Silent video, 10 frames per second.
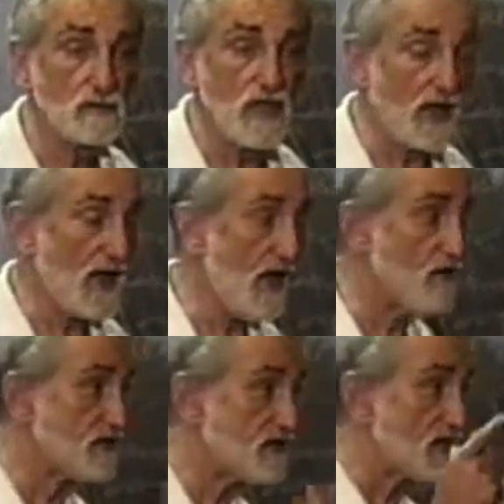
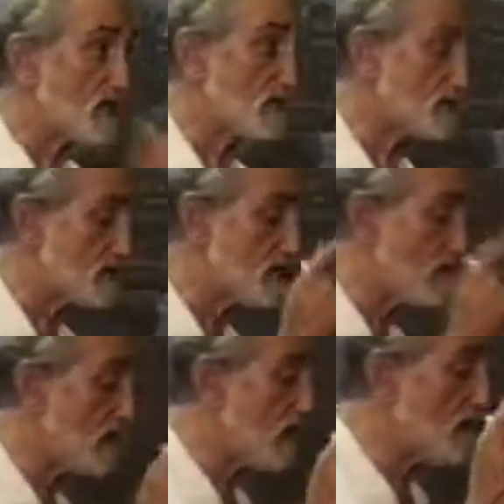How did the culture
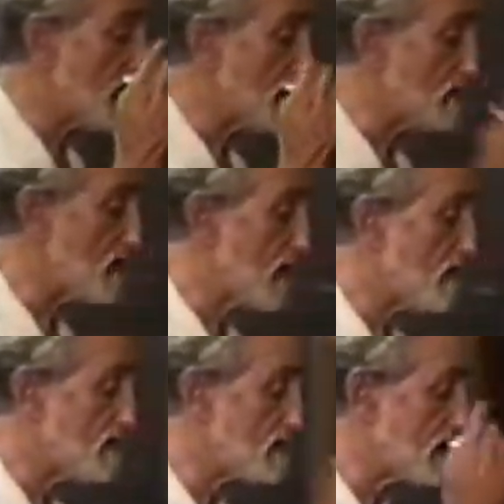develop an
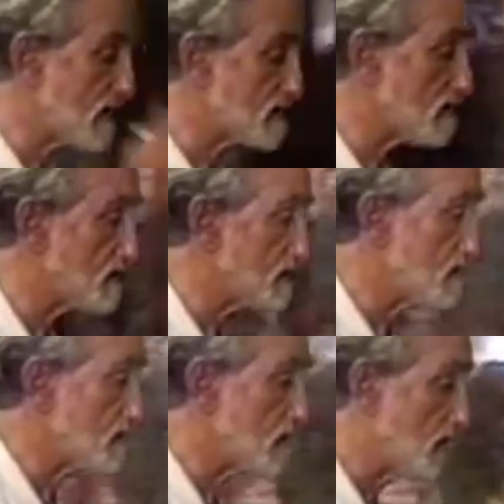entire intellectual
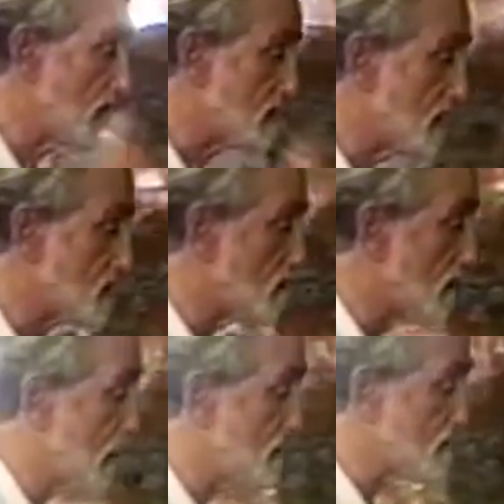system with intellectual
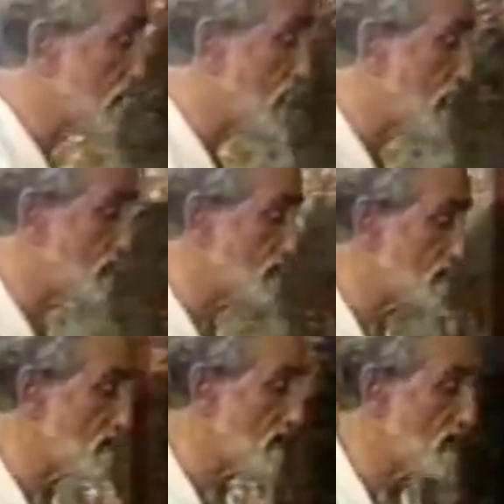values of the highest
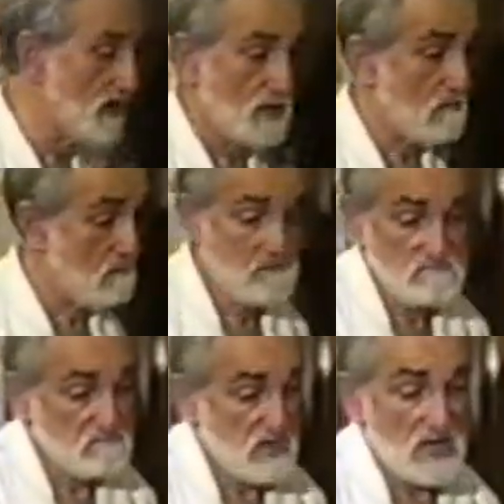degree
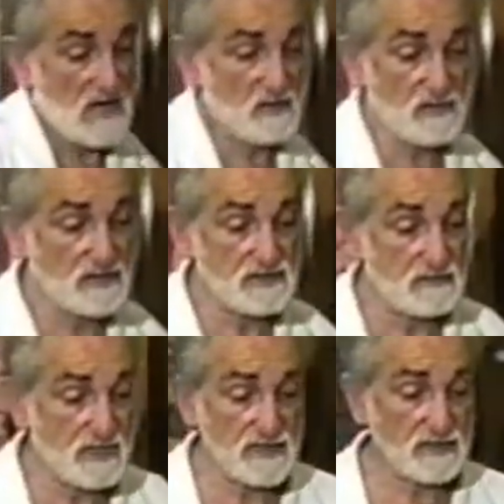and have a
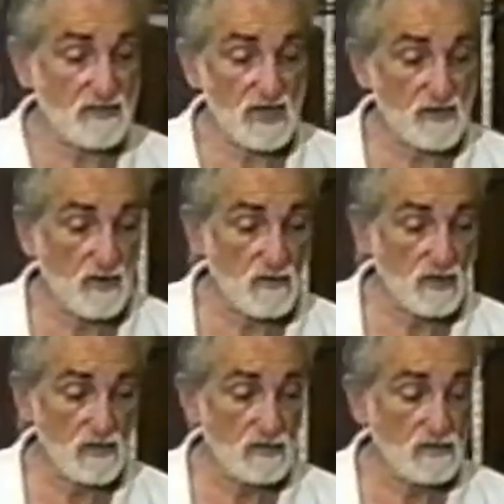religion based upon Homer,